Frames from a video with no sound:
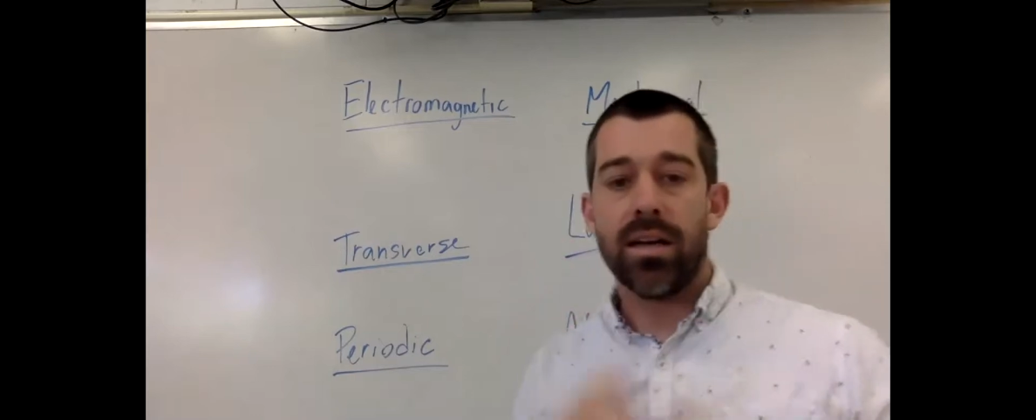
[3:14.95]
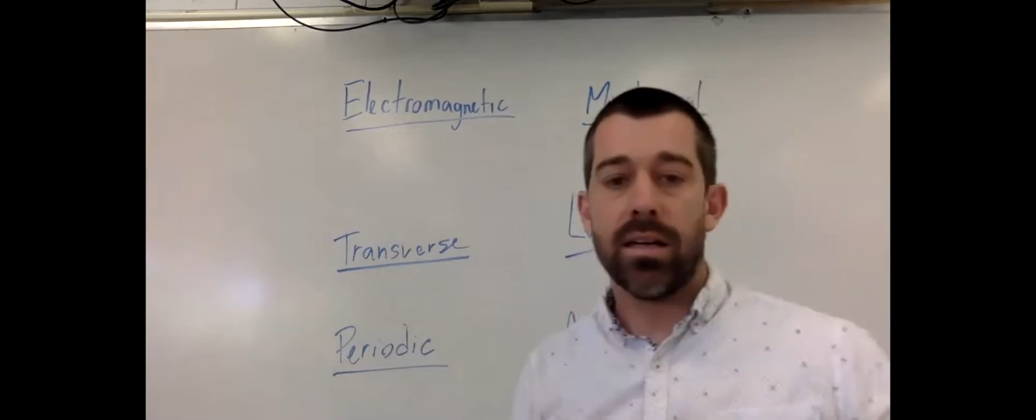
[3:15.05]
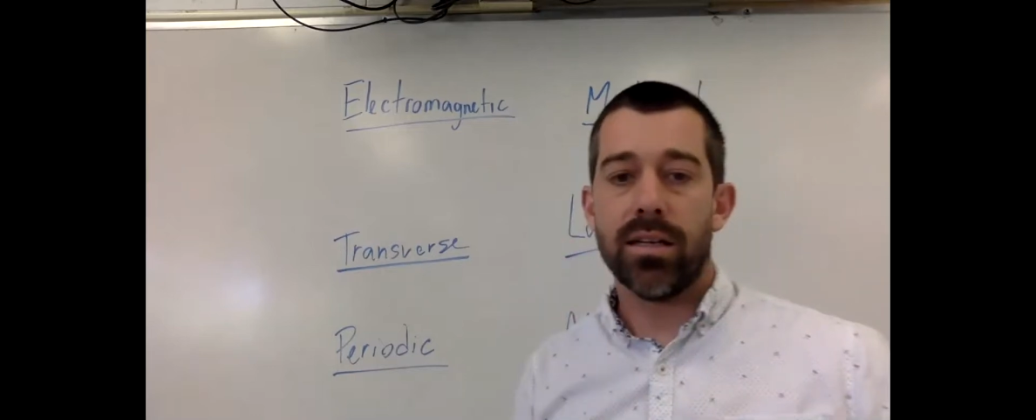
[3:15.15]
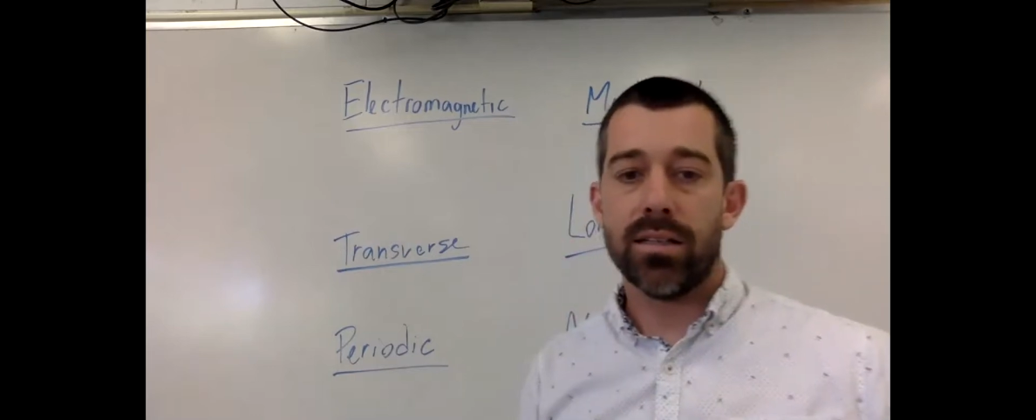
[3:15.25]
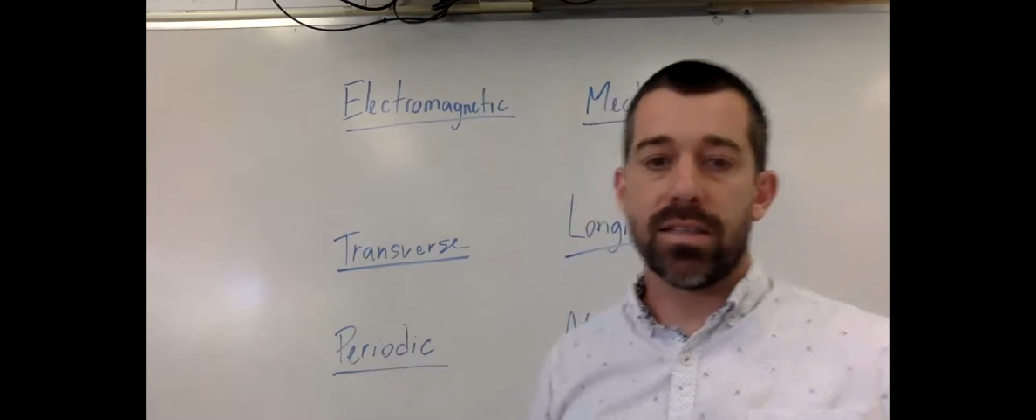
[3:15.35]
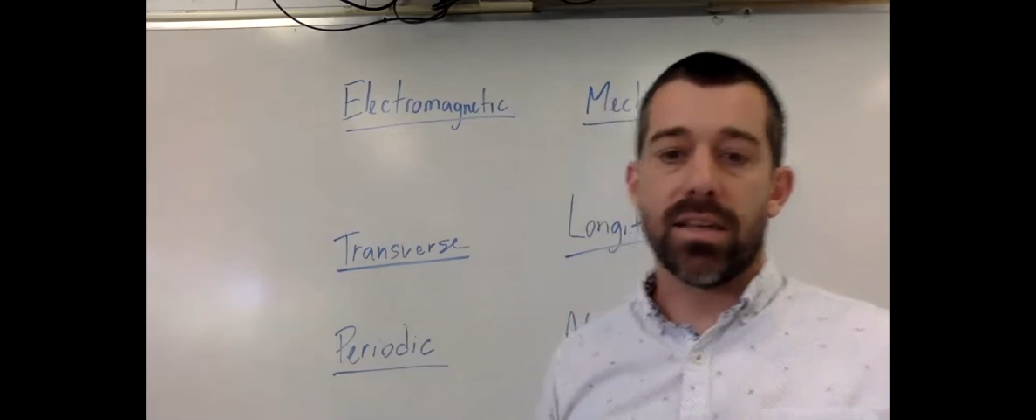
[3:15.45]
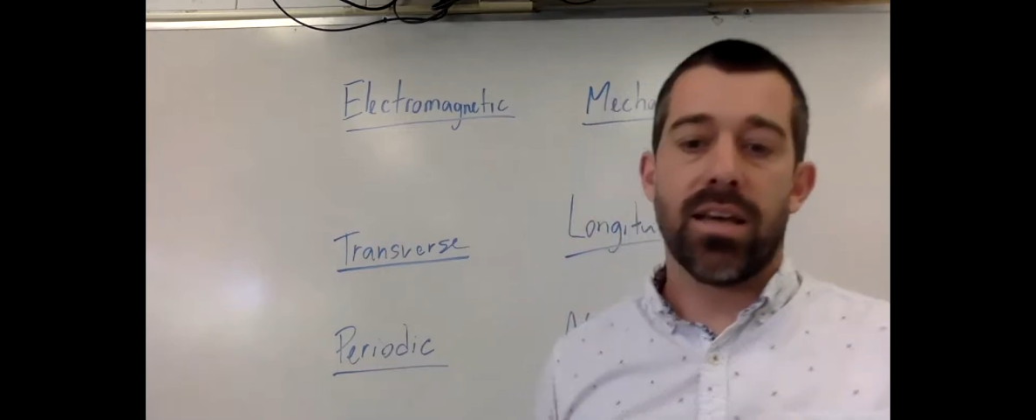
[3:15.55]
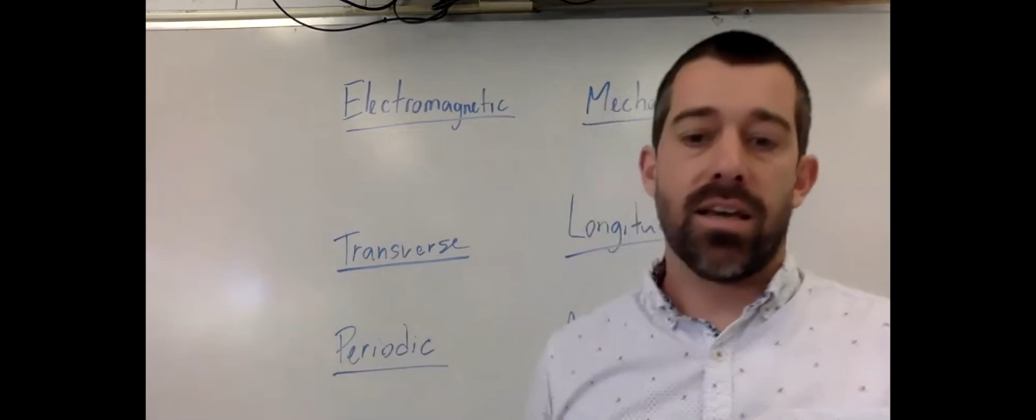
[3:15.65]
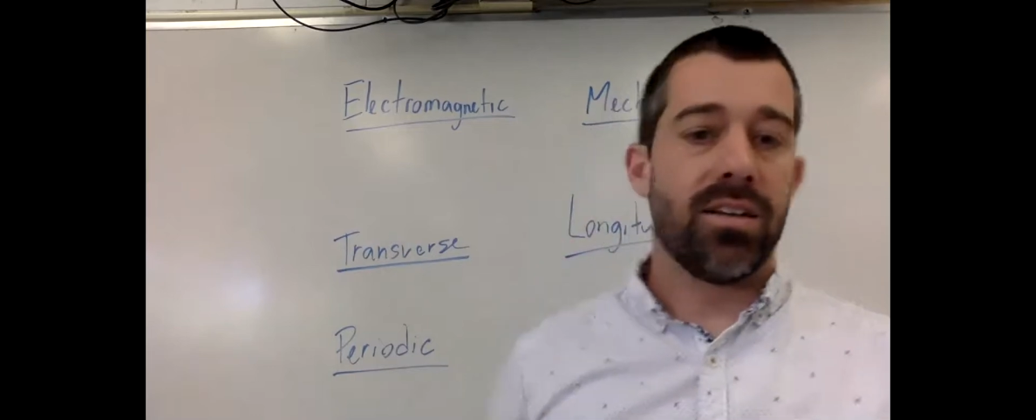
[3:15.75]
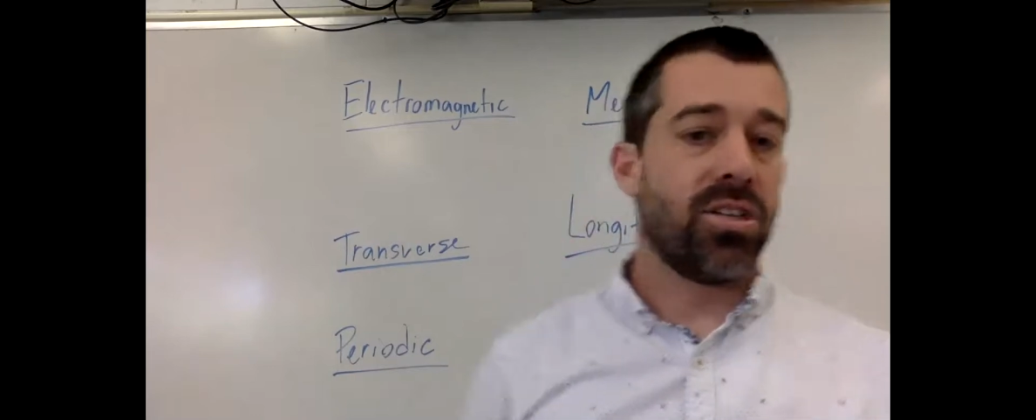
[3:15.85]
It is
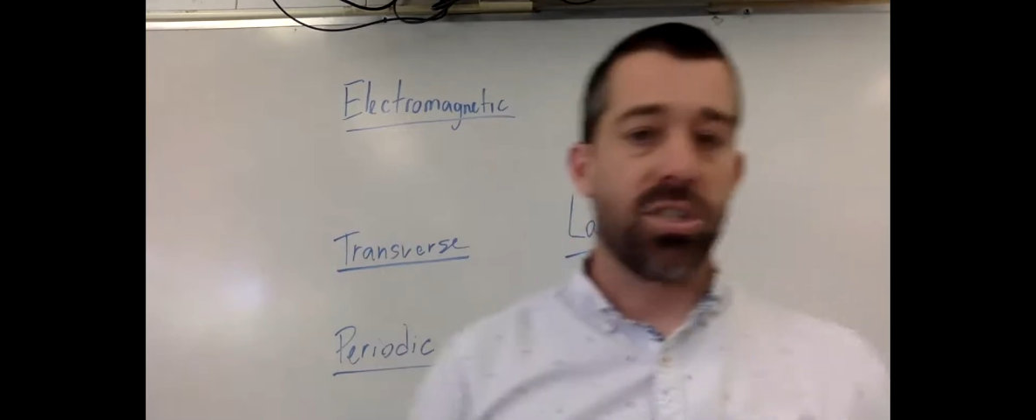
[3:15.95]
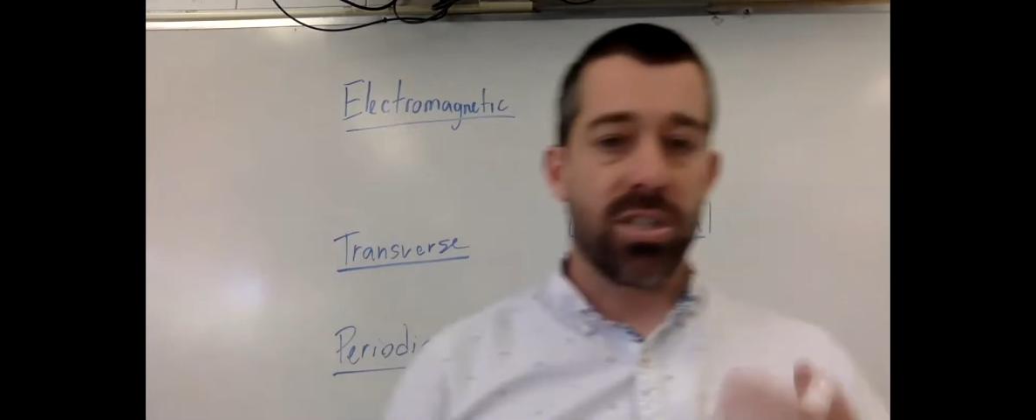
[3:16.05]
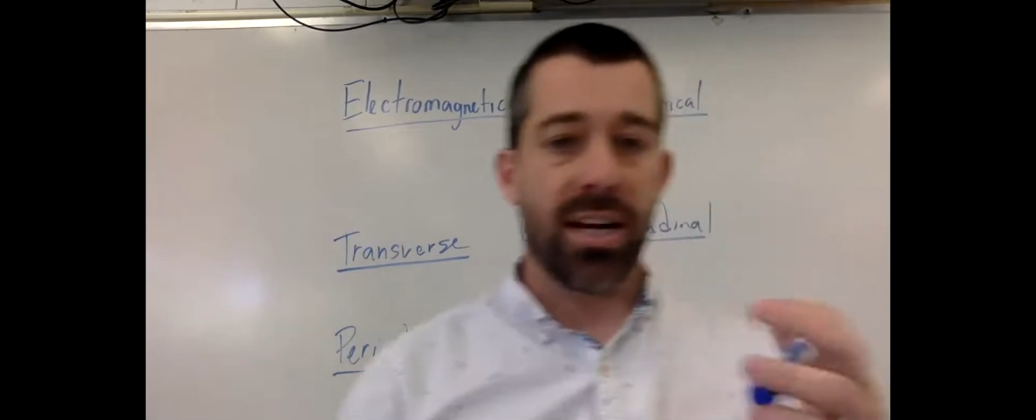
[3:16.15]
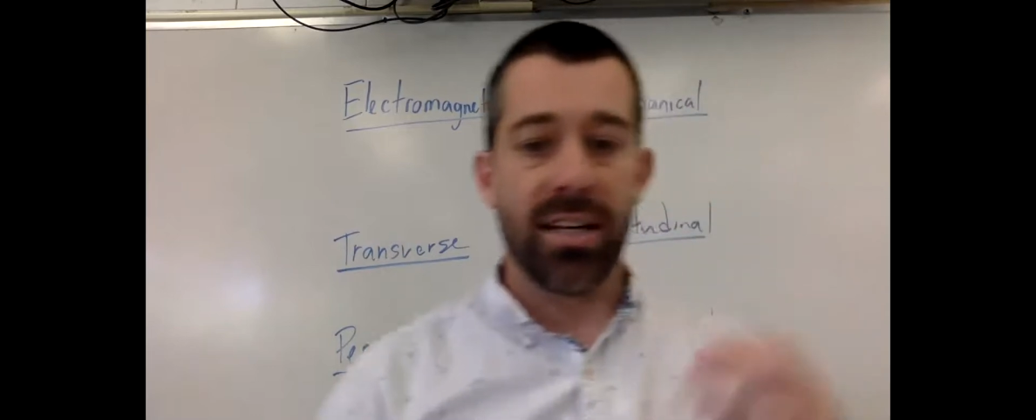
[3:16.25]
just kind